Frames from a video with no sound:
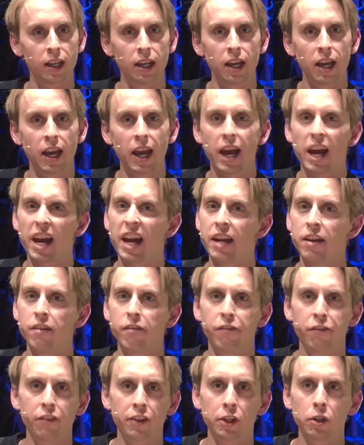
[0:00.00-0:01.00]
and a
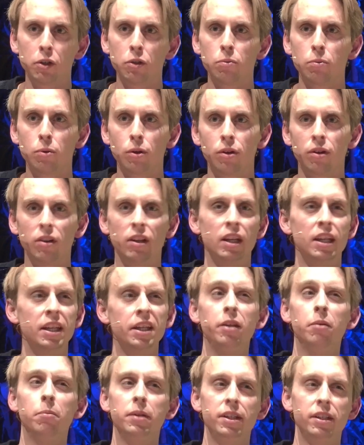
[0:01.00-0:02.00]
few were a
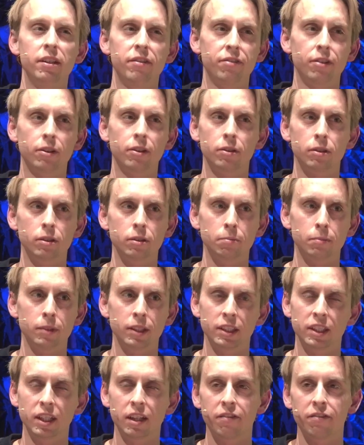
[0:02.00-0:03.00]
little bit difficult. But
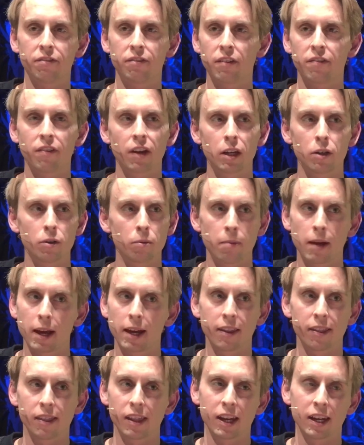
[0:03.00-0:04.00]
mm. if if I look back,
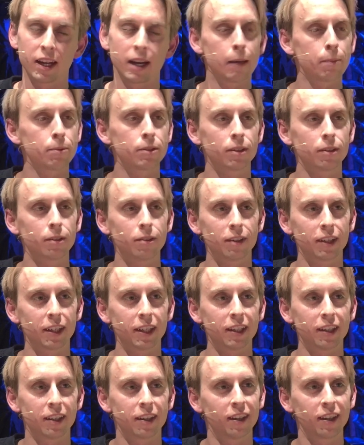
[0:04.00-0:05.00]
then I
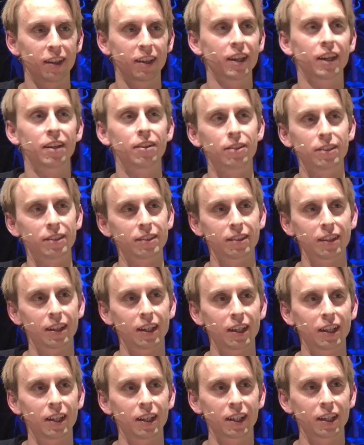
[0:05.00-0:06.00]
absolutely cannot uh,
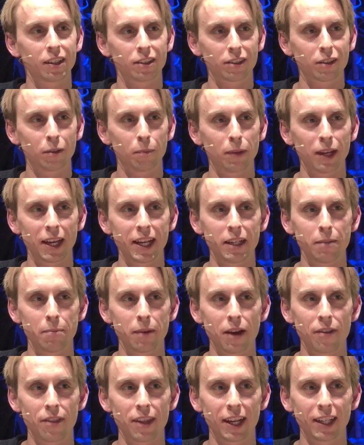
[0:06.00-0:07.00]
cannot complain
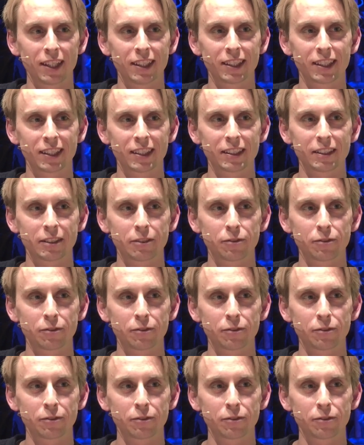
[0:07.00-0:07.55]
about that. Okay,